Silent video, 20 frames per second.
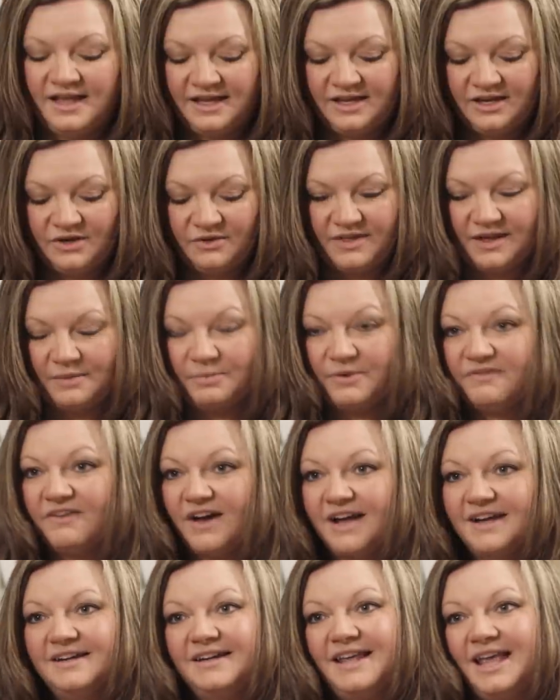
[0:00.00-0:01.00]
They
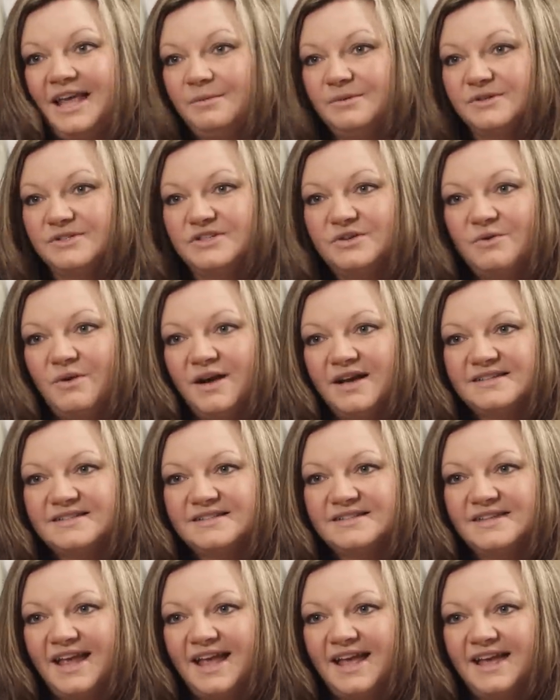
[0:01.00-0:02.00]
provided Caber to
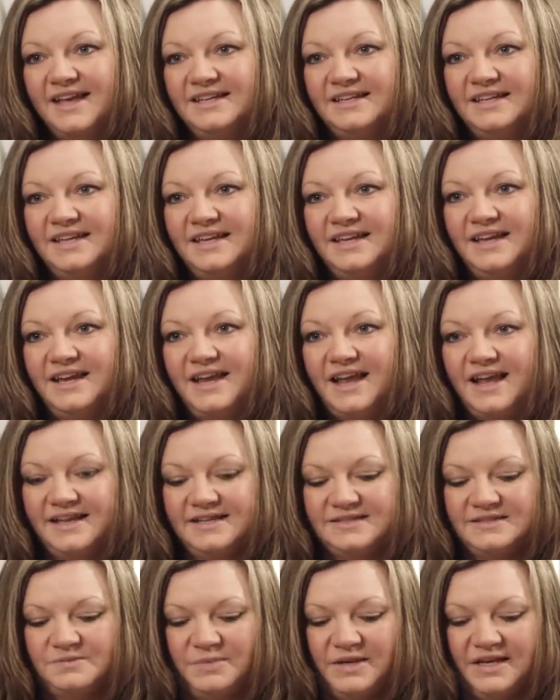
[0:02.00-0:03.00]
us, and he
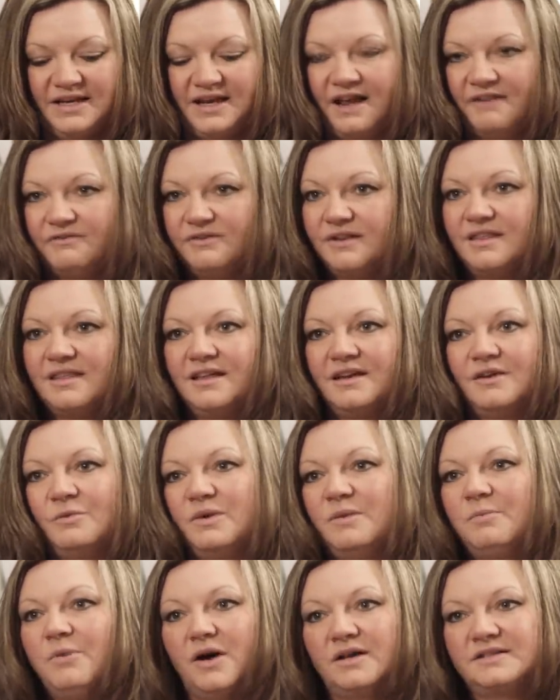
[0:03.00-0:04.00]
has been everything
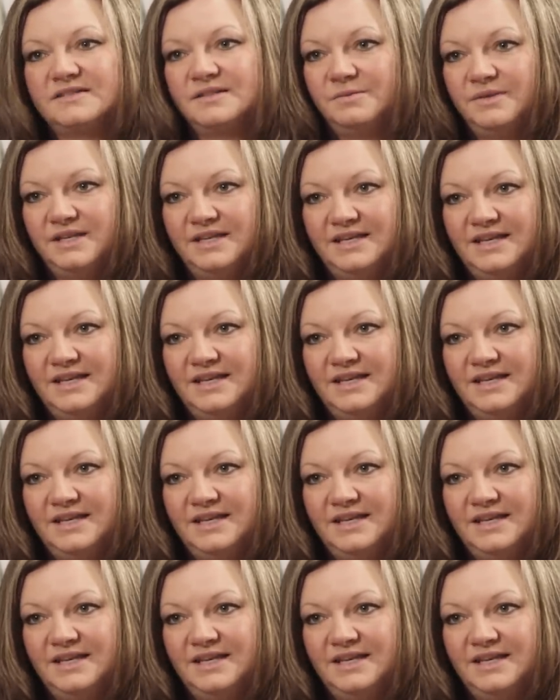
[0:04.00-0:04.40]
we possibly